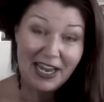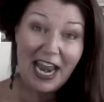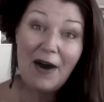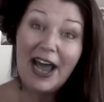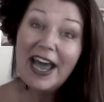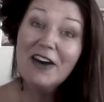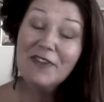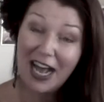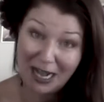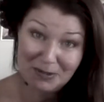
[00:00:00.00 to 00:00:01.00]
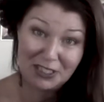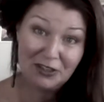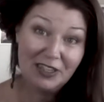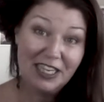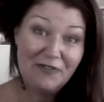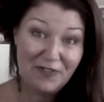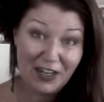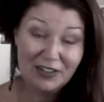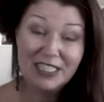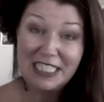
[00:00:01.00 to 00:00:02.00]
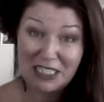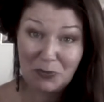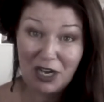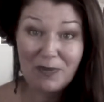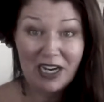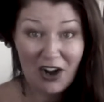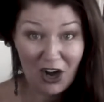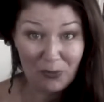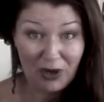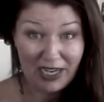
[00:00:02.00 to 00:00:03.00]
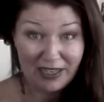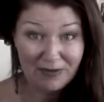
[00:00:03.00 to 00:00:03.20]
Now, I have absolutely felt disappointment and heartbreak,